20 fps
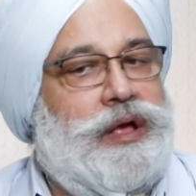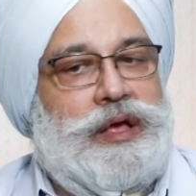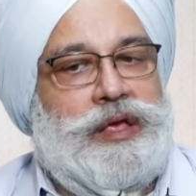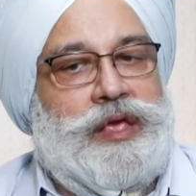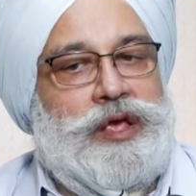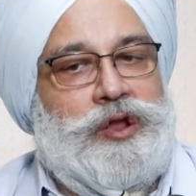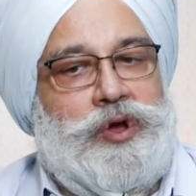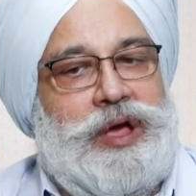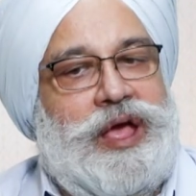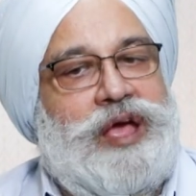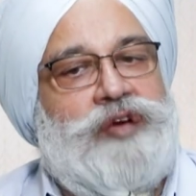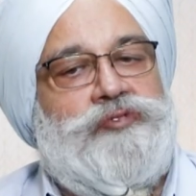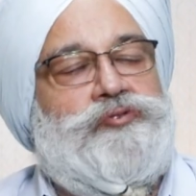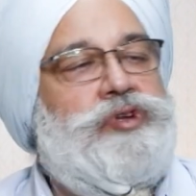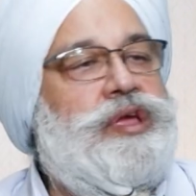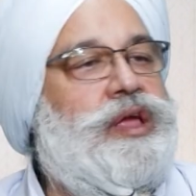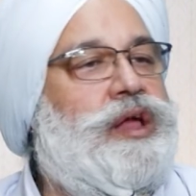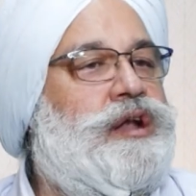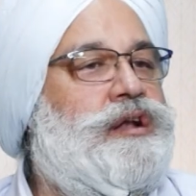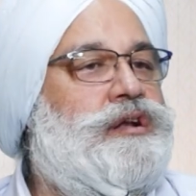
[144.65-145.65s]
you know
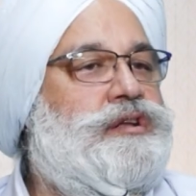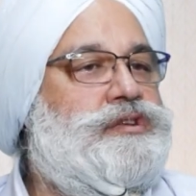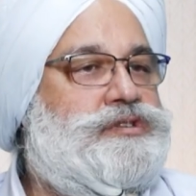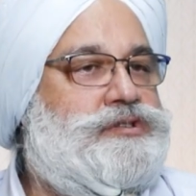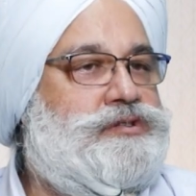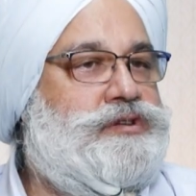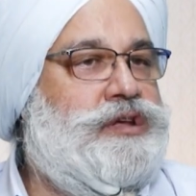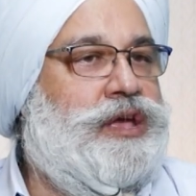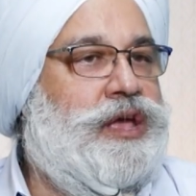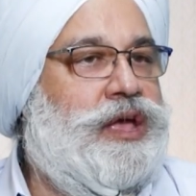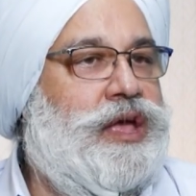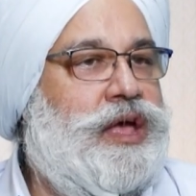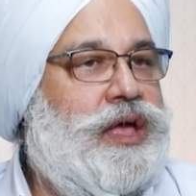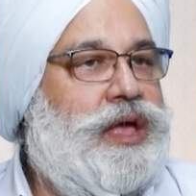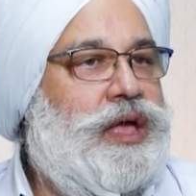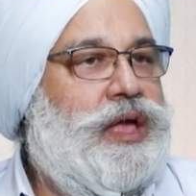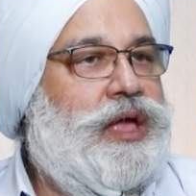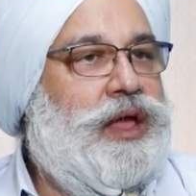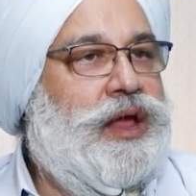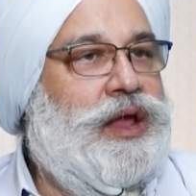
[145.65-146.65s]
every industry
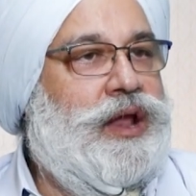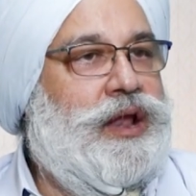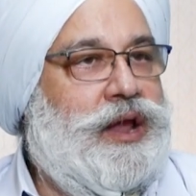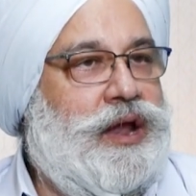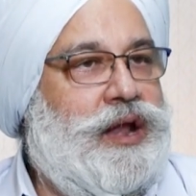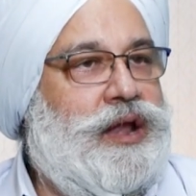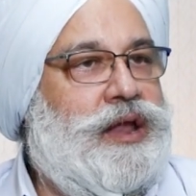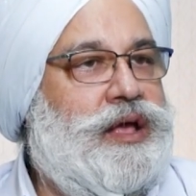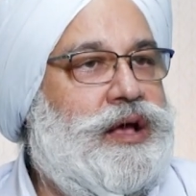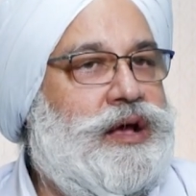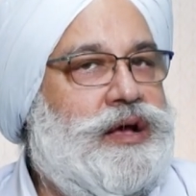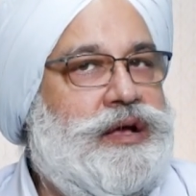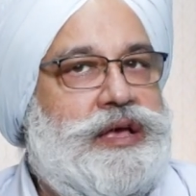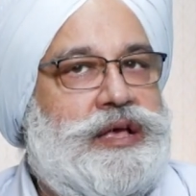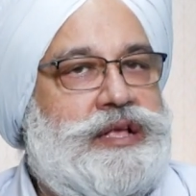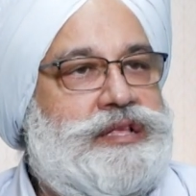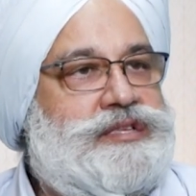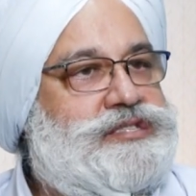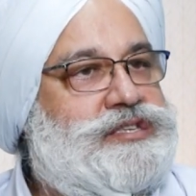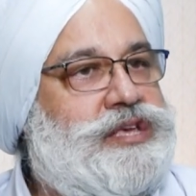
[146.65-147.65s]
in india
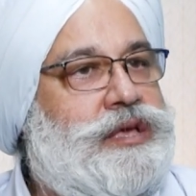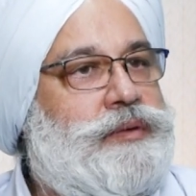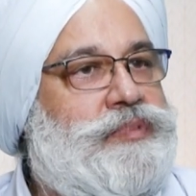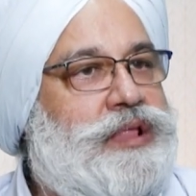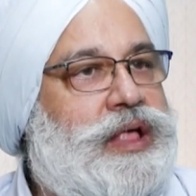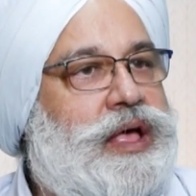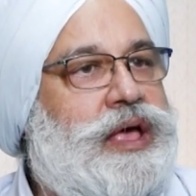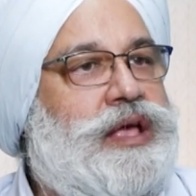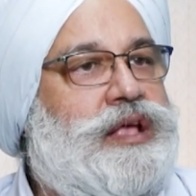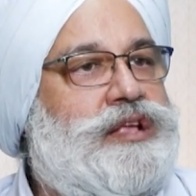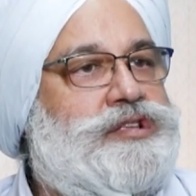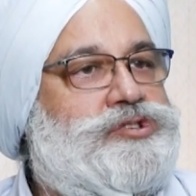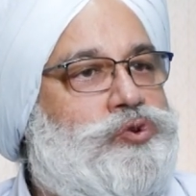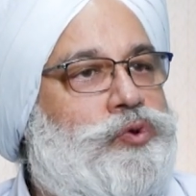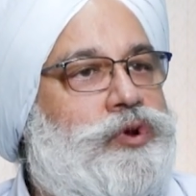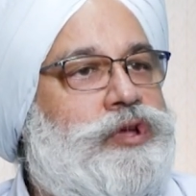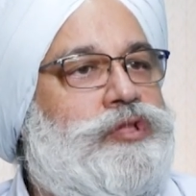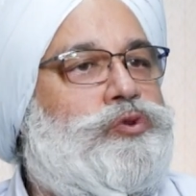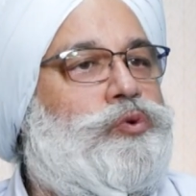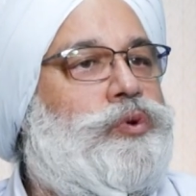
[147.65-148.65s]
it seems like it's
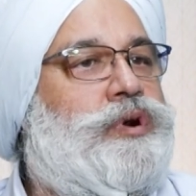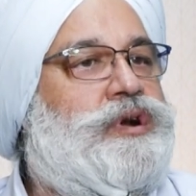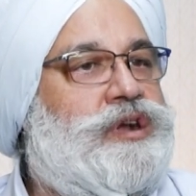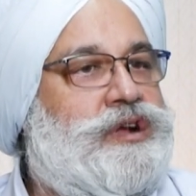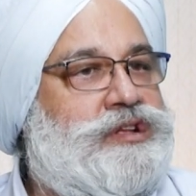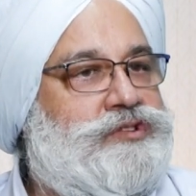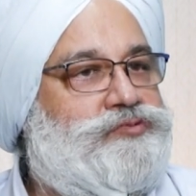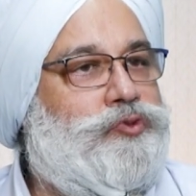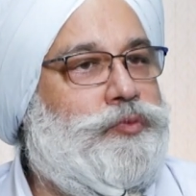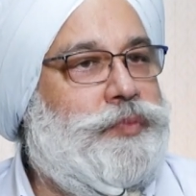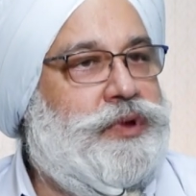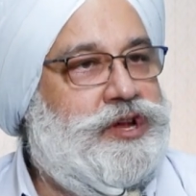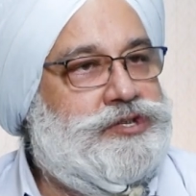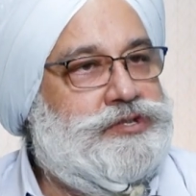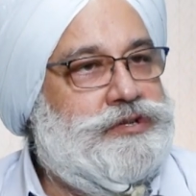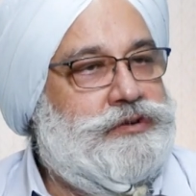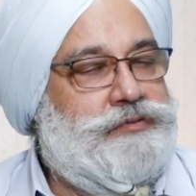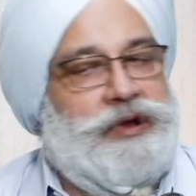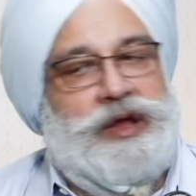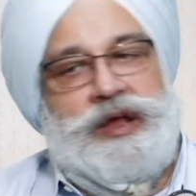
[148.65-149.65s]
going through a
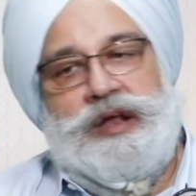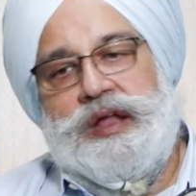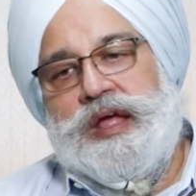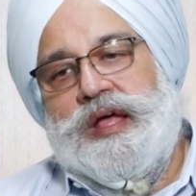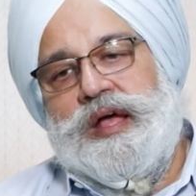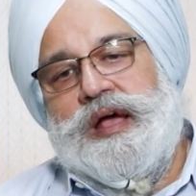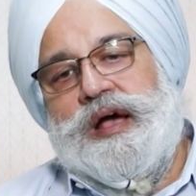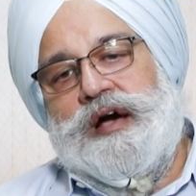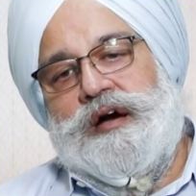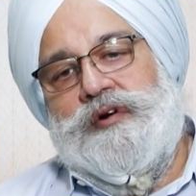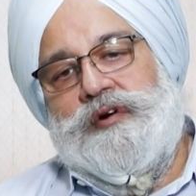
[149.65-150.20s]
transformation mm. right uh,